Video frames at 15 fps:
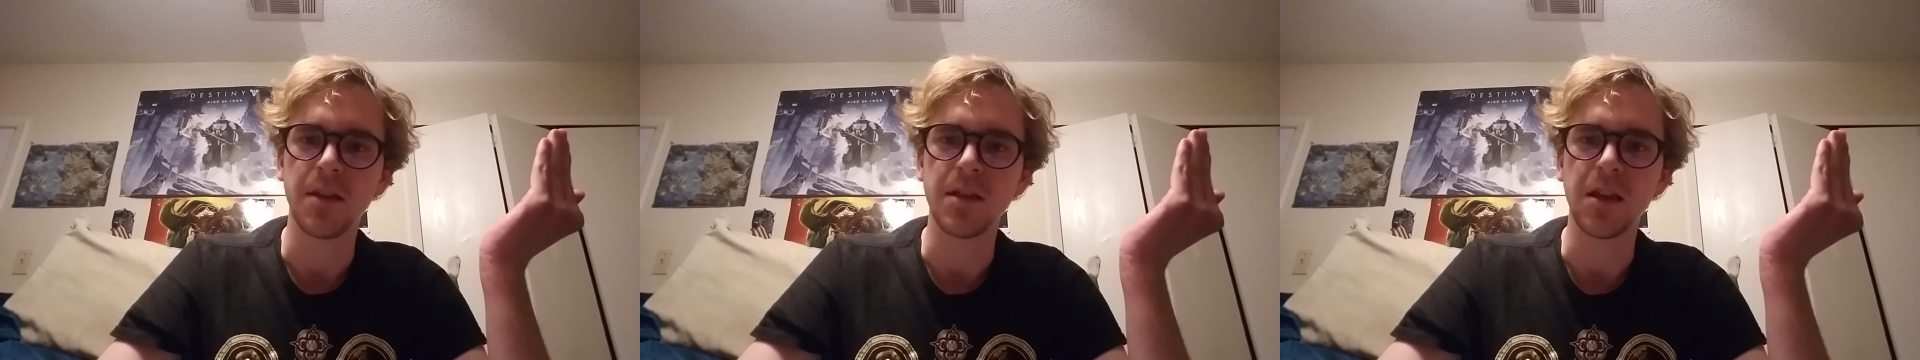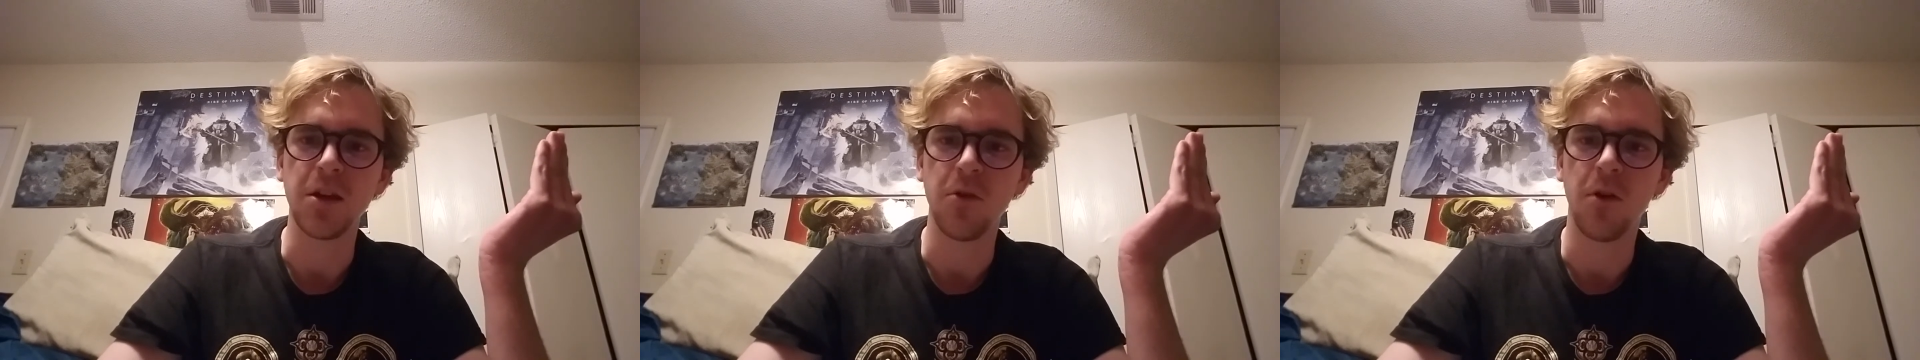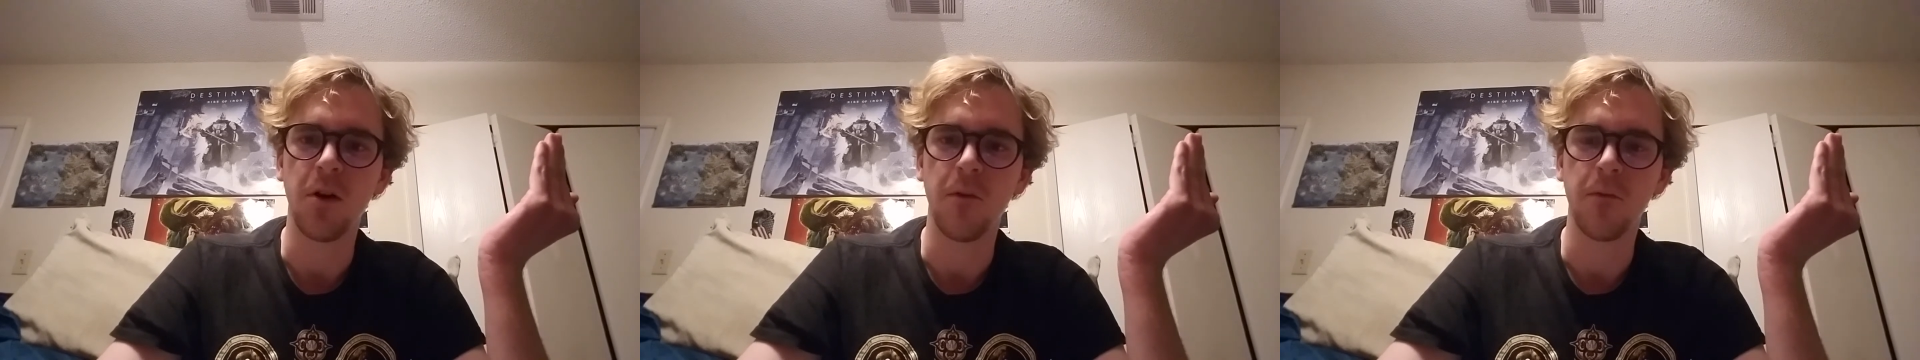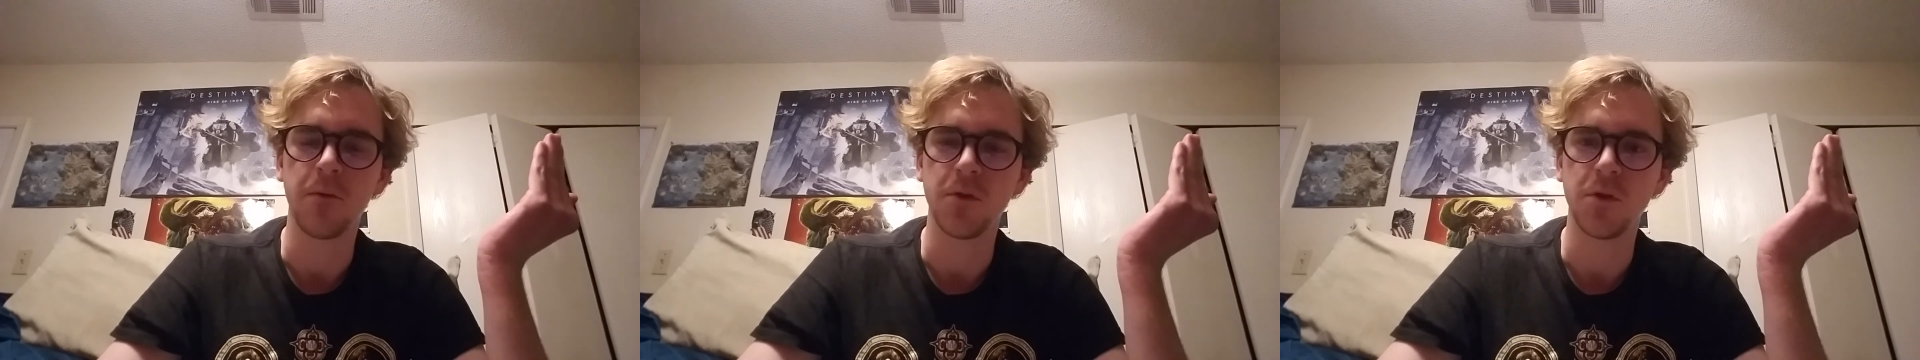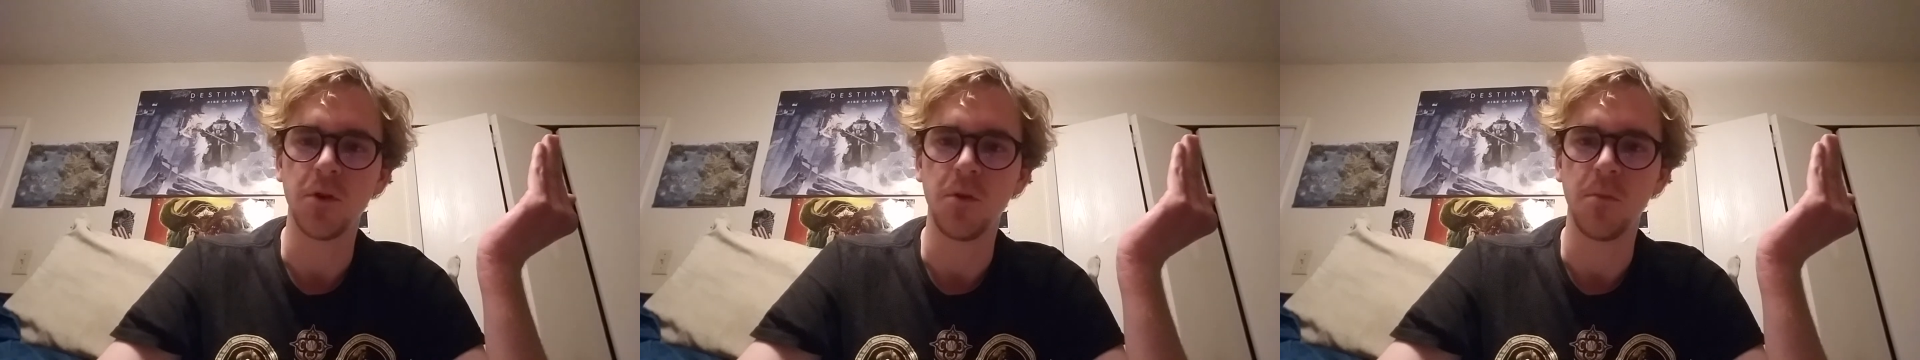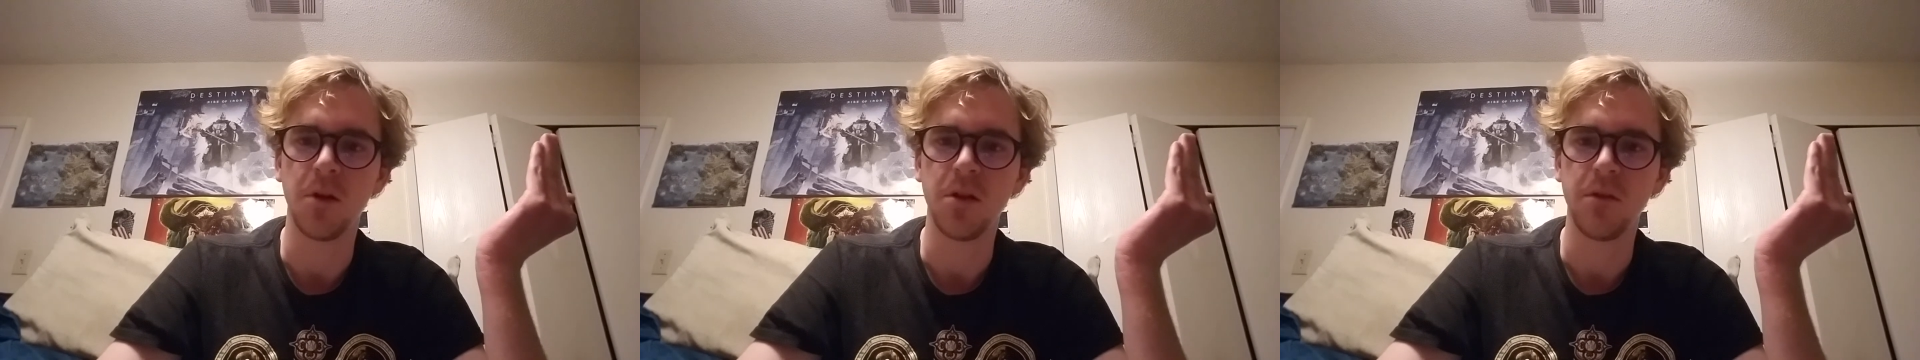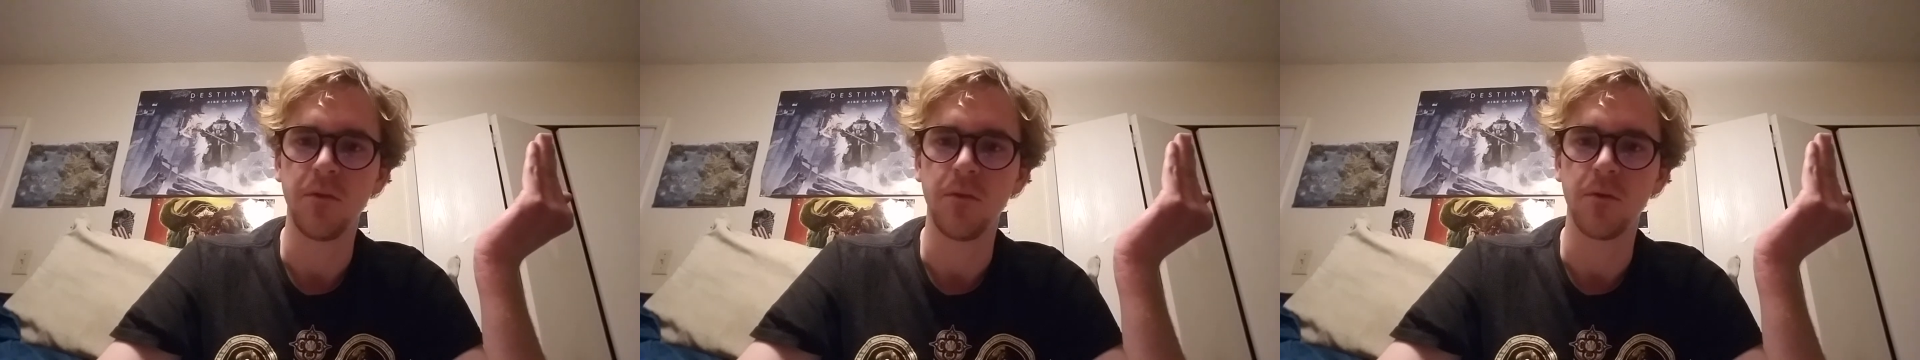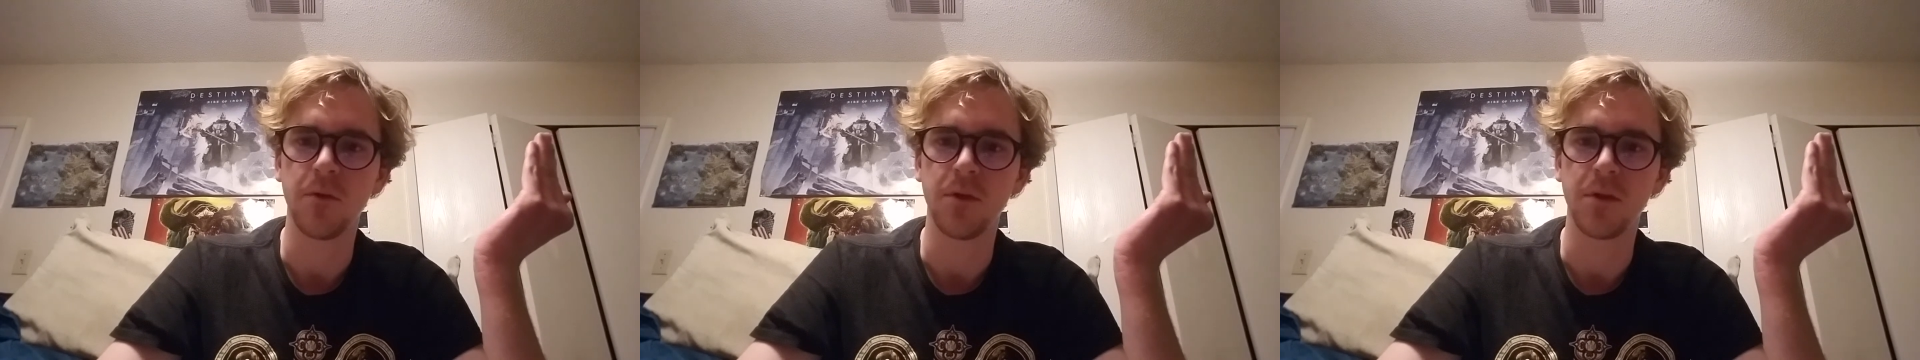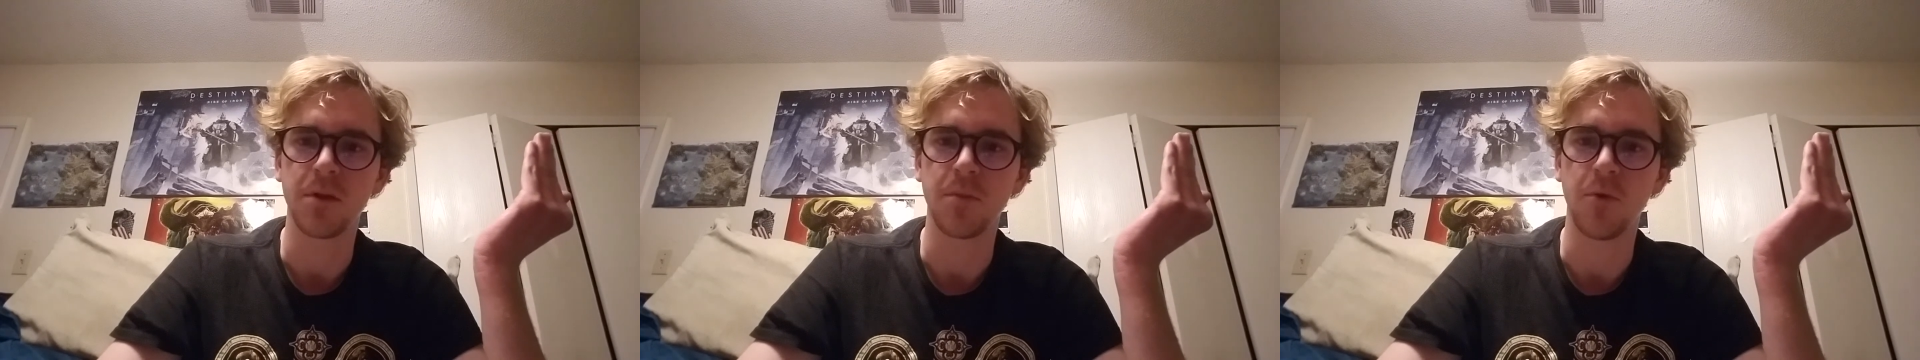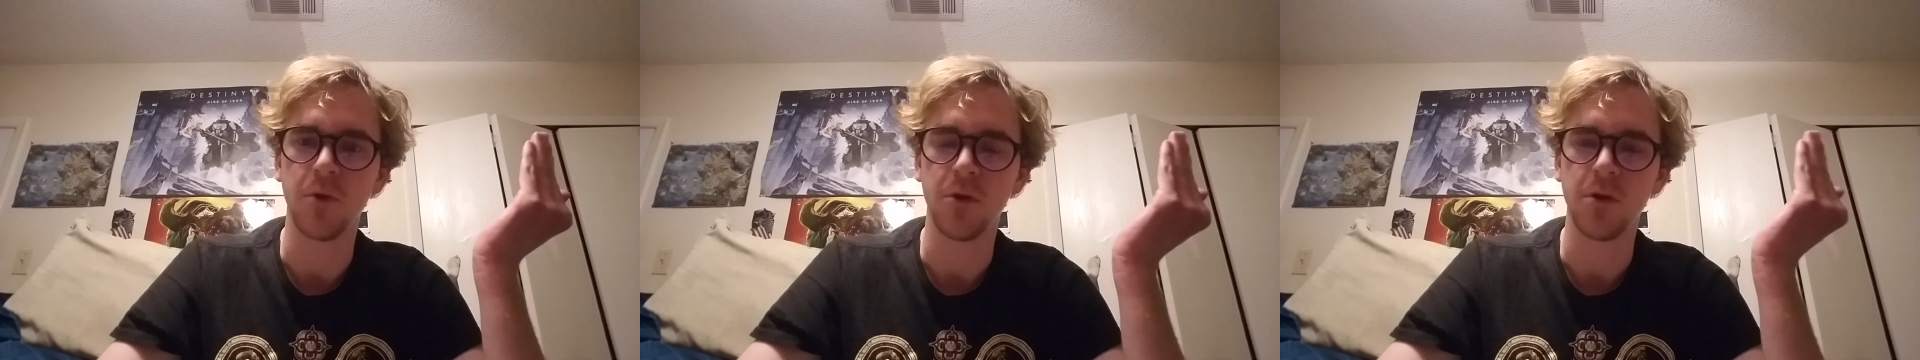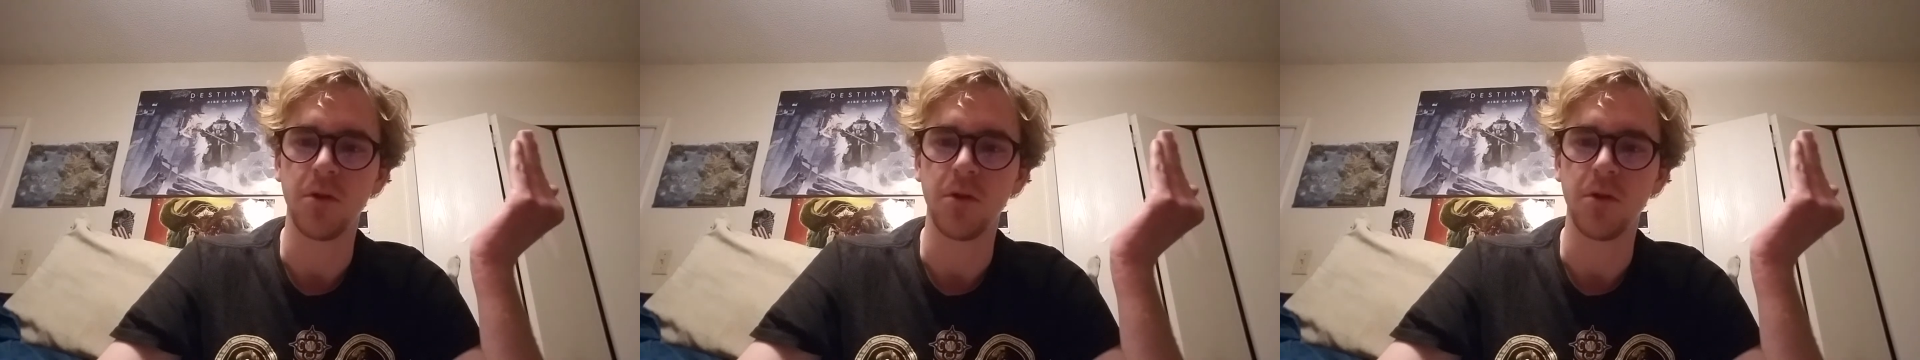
Thank you all so much for the support